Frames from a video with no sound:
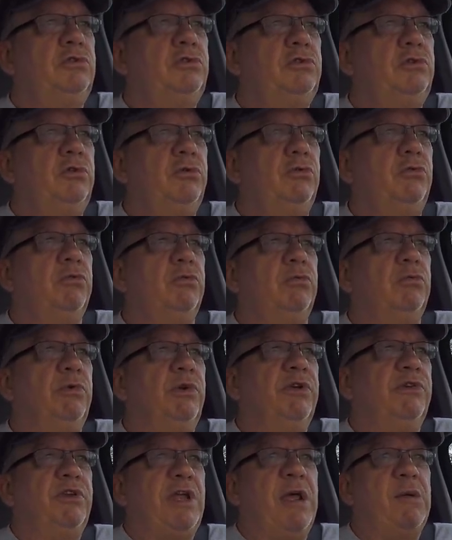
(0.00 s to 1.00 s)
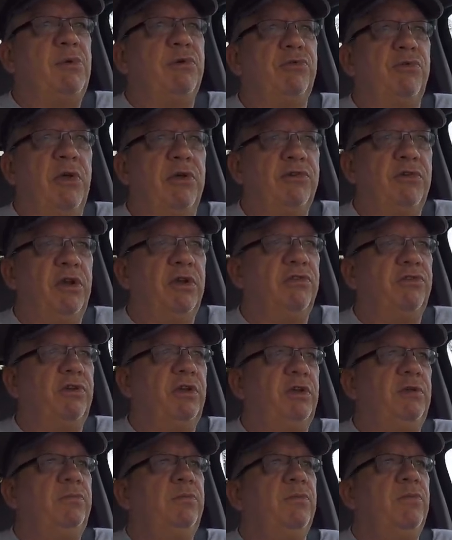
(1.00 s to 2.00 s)
to reestablish
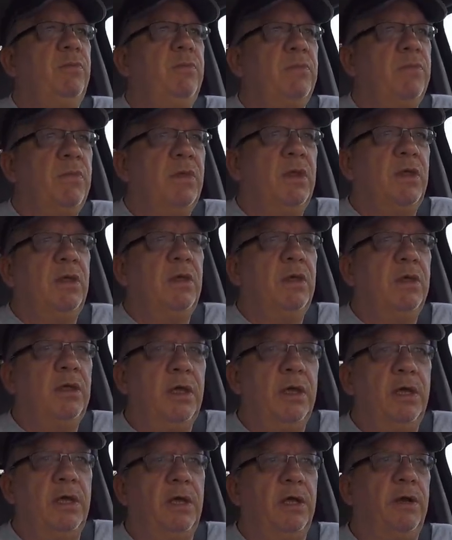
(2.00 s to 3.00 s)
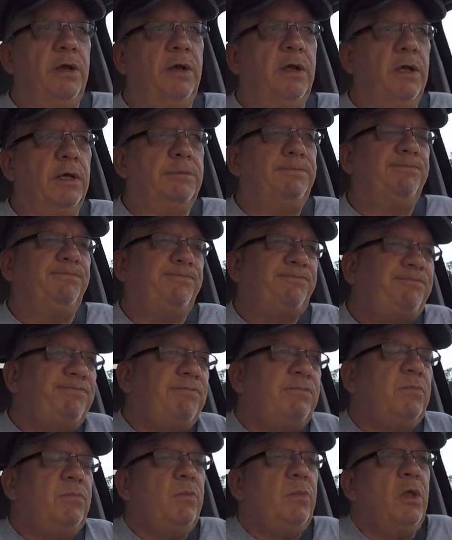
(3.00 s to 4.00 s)
residency, and uh,
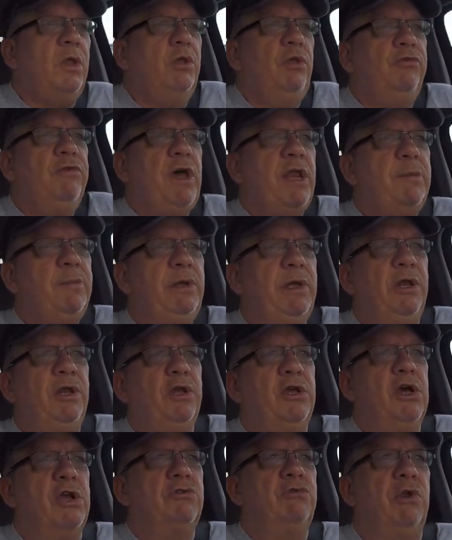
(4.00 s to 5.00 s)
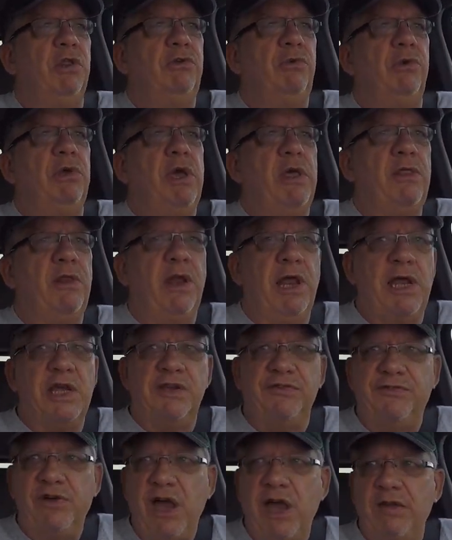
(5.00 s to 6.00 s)
you've got to be in the country three out of the
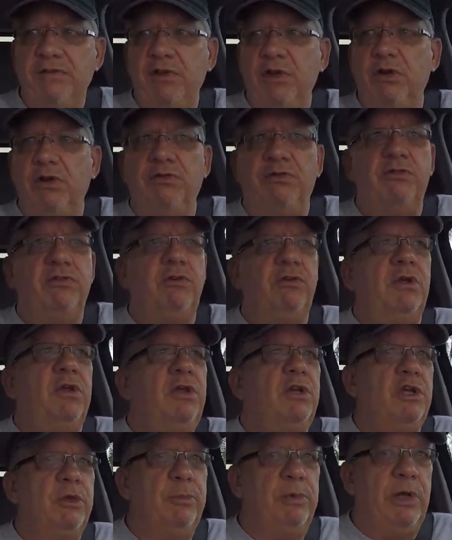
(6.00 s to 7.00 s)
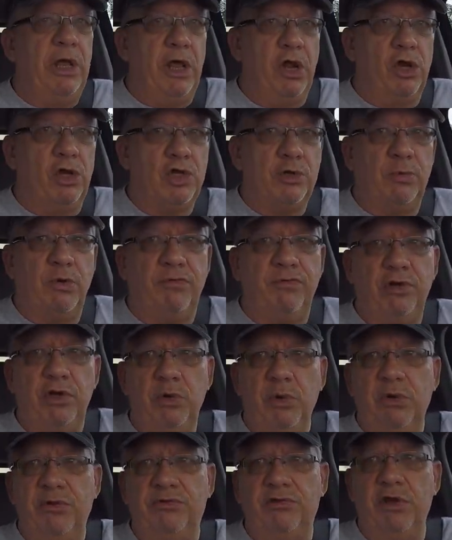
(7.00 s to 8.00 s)
last five years to be eligible for
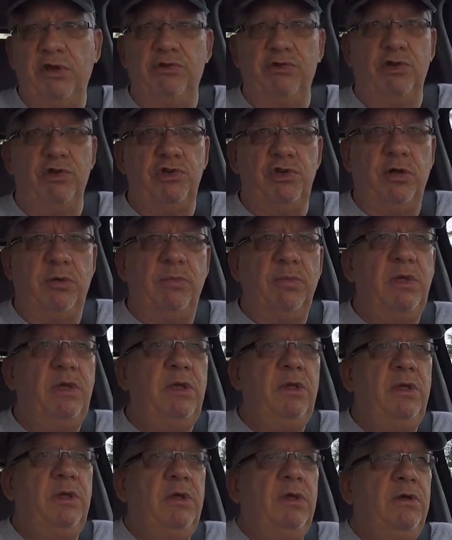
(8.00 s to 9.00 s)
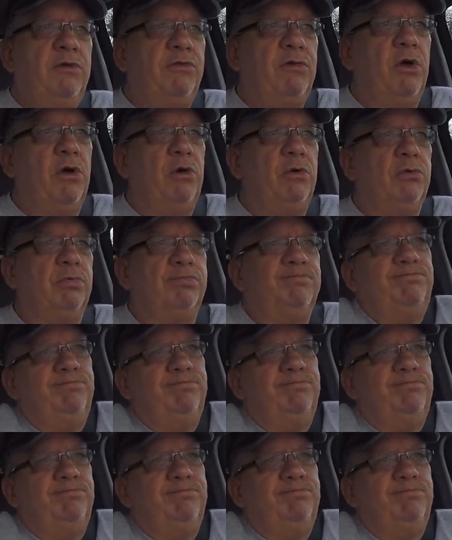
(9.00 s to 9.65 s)
U S citizenship. So